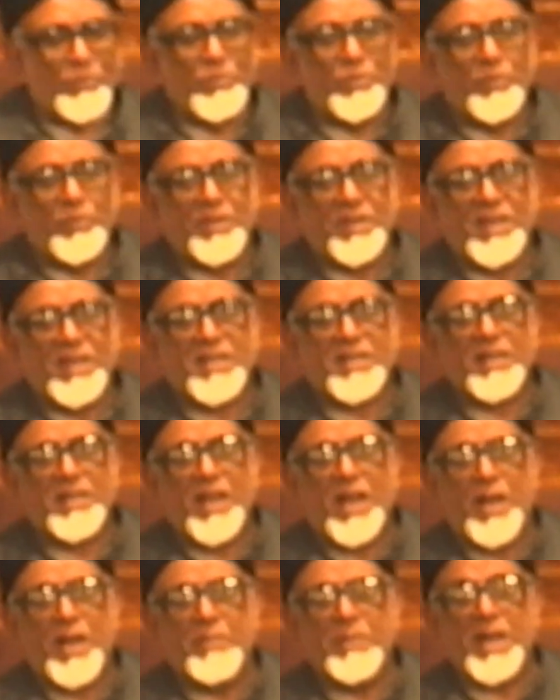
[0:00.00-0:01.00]
We would like to
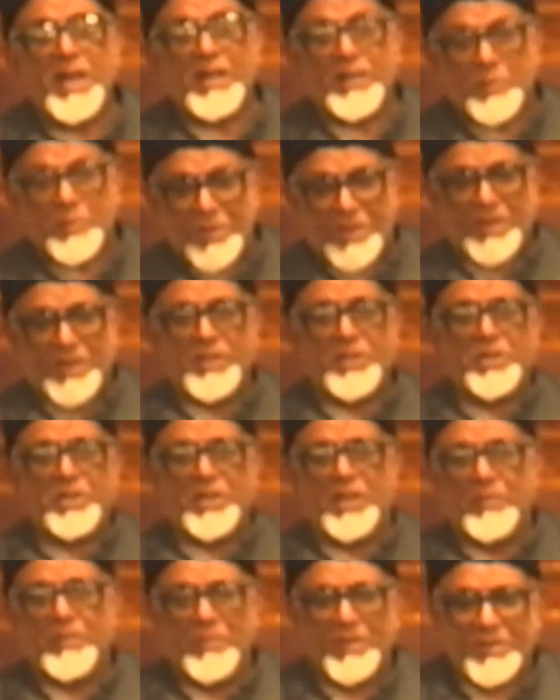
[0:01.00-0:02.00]
know whether Islam, and
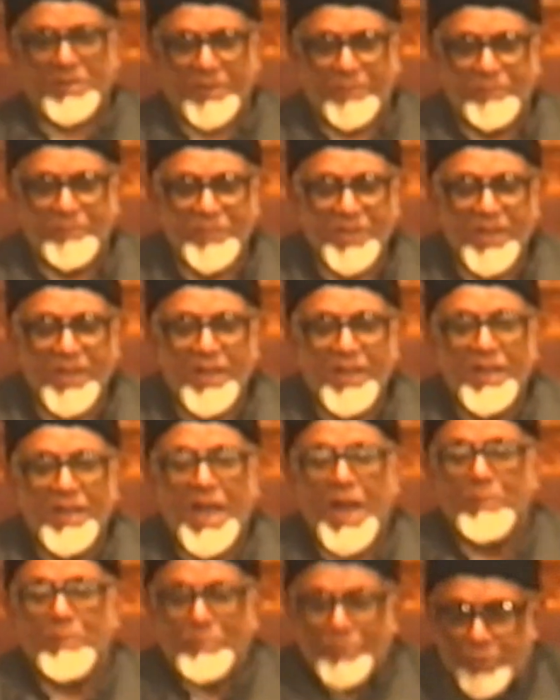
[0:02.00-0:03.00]
especially Shia Mazhab,
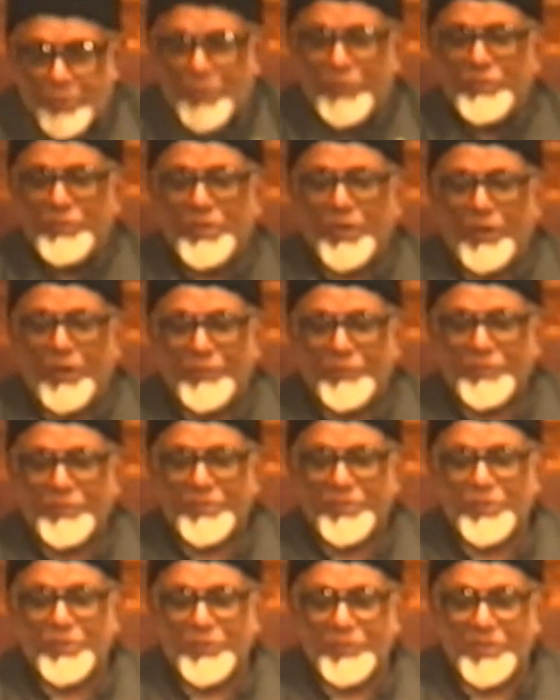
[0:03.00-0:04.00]

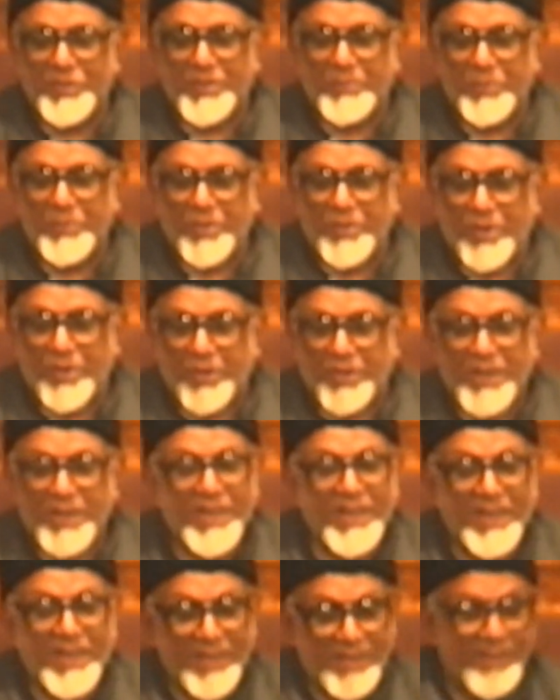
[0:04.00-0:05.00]
approves of
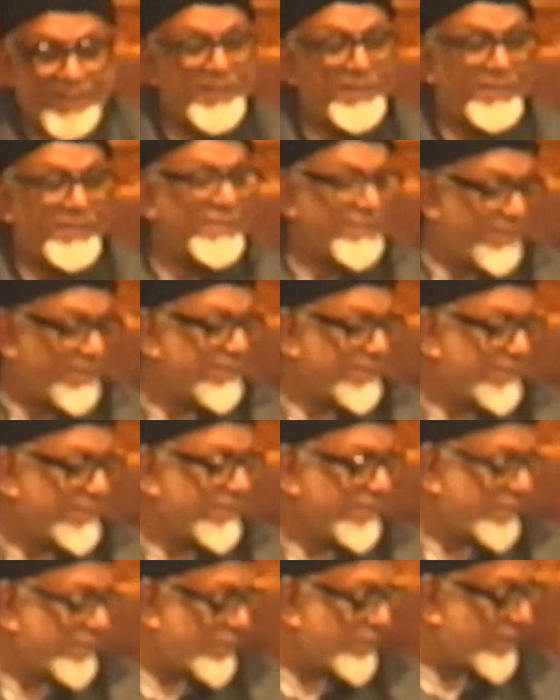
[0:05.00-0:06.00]
Sufism or not.
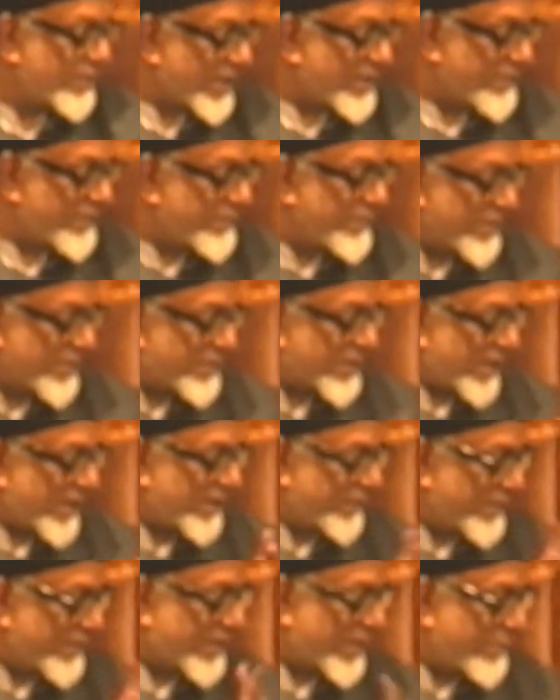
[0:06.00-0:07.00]
So that
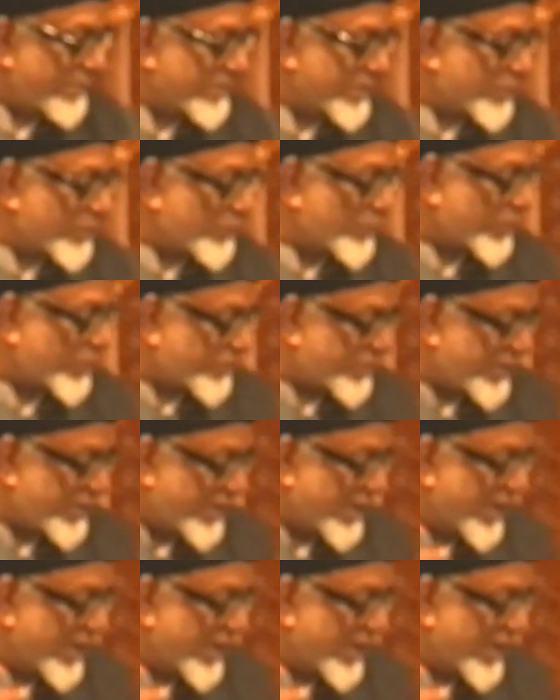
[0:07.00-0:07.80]
inshallah will come